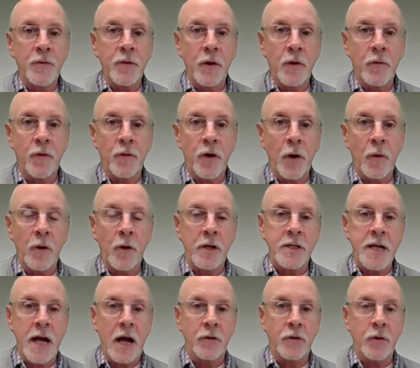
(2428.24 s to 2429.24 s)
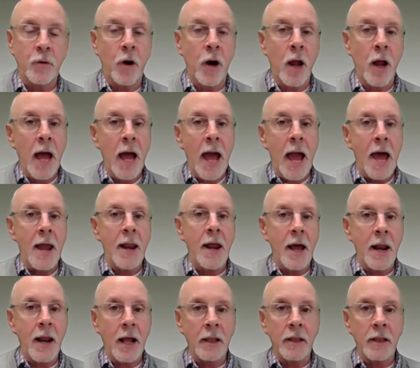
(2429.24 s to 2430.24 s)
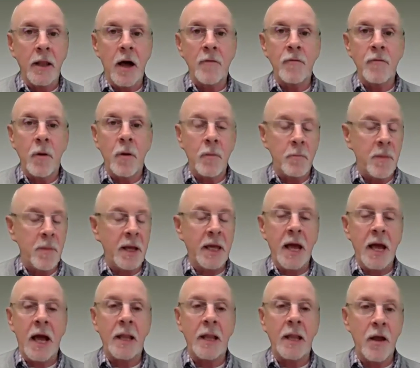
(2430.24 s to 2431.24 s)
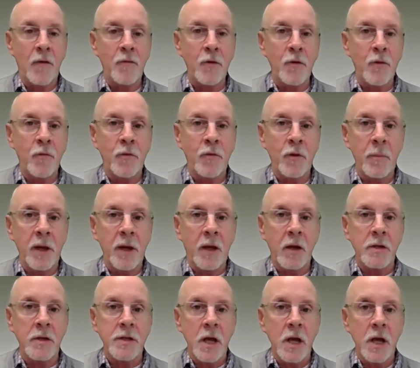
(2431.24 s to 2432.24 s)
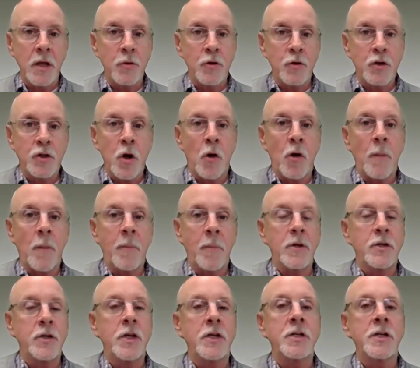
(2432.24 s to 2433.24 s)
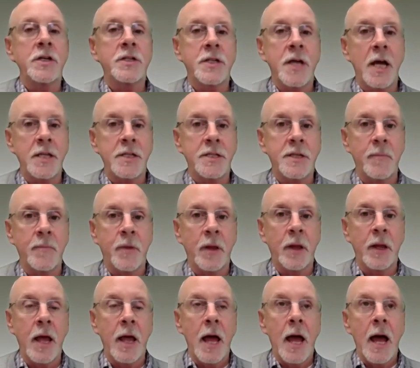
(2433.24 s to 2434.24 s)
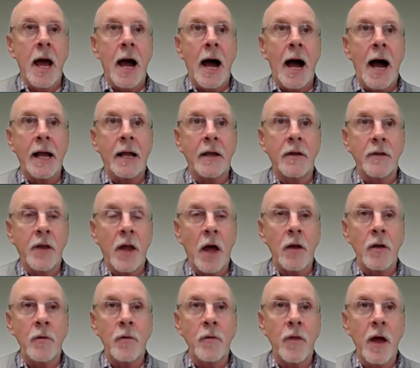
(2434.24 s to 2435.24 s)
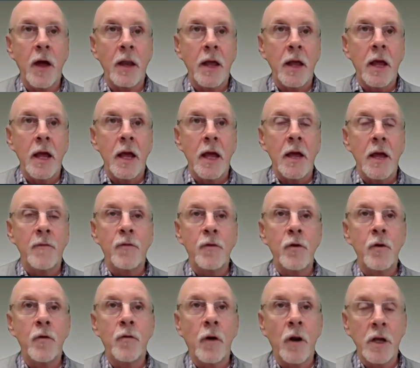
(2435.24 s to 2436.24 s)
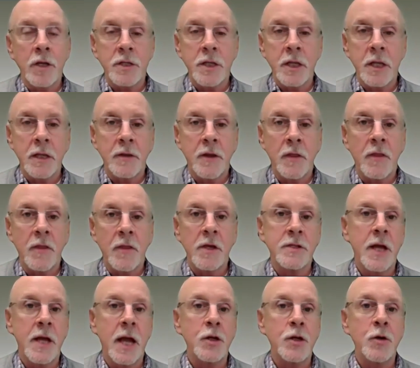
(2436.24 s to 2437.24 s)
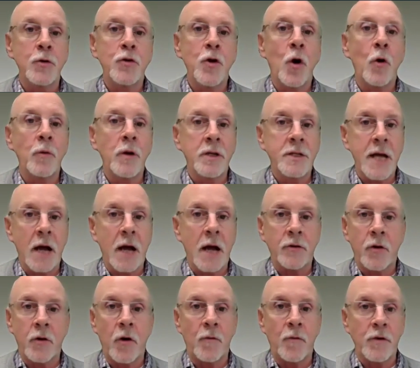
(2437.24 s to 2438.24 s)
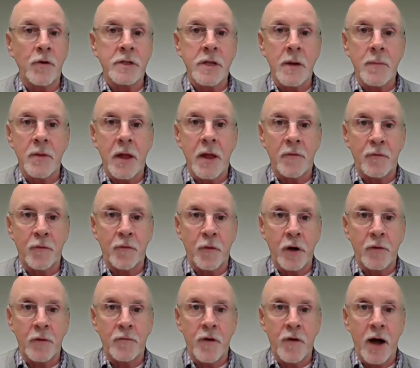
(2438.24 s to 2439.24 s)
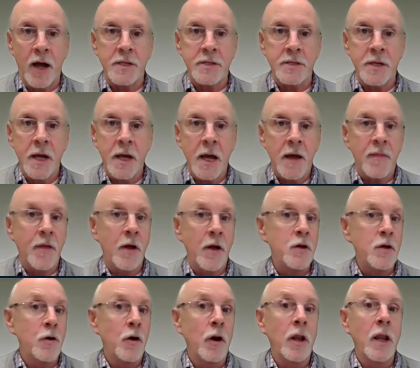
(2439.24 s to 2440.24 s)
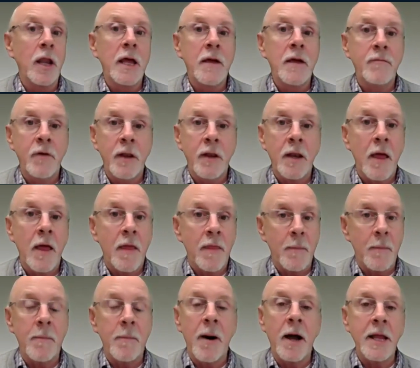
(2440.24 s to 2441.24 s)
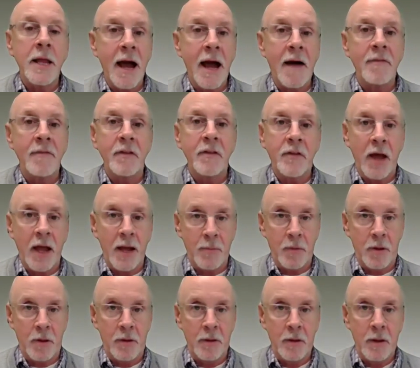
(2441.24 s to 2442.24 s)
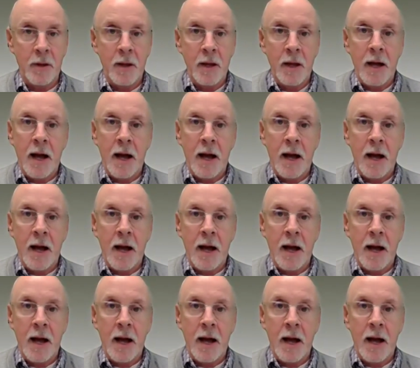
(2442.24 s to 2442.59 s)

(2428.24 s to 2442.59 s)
Please feel free to reach out to her. And I love Micki, I love you because you showed up and she just said something. I can tell you that if you're listening to this and you don't reach out to her for some of that free advice, then you're leaving the money on the table.